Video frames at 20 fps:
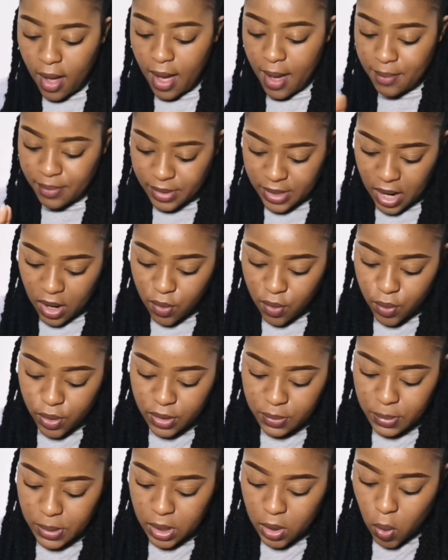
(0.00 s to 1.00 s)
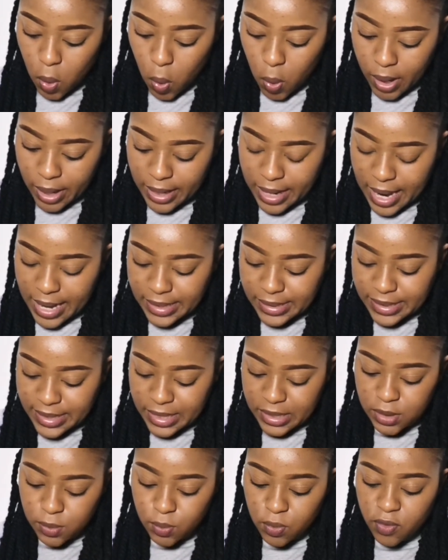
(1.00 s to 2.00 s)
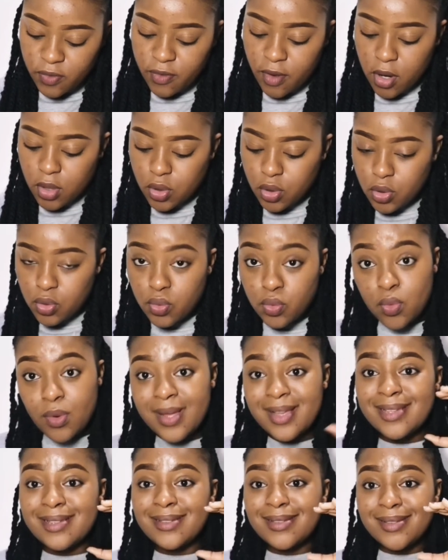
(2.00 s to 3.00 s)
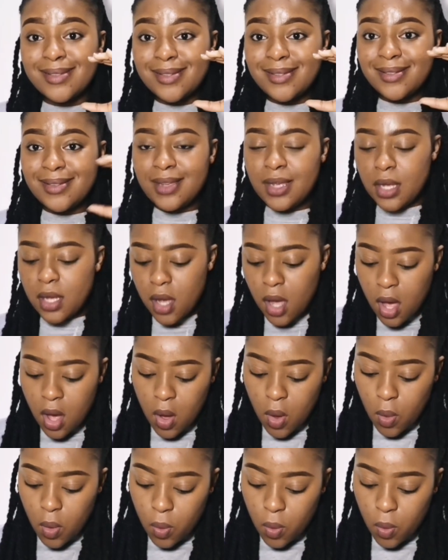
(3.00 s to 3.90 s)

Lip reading: I'm done with being organized. Let's move on to C,